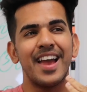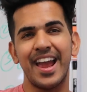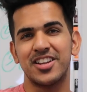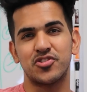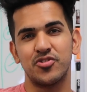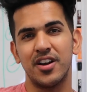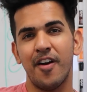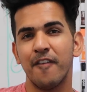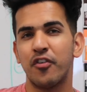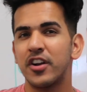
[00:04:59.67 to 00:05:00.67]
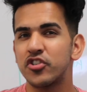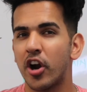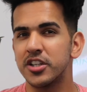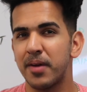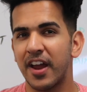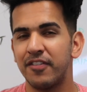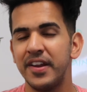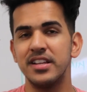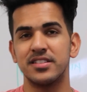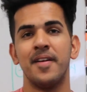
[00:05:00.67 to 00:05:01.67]
extra for chargeback
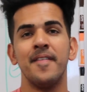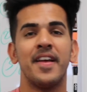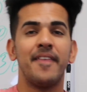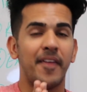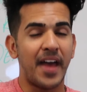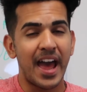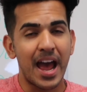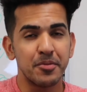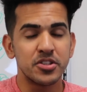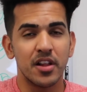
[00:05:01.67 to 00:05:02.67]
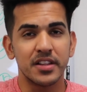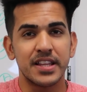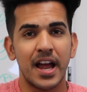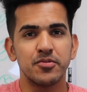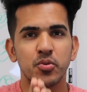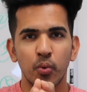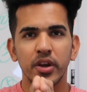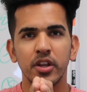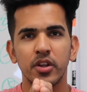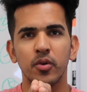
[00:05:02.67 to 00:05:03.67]
fees. Now that happens all the time. So
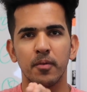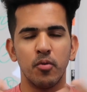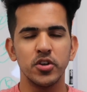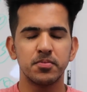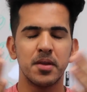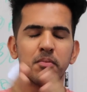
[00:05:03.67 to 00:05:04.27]
what do? Most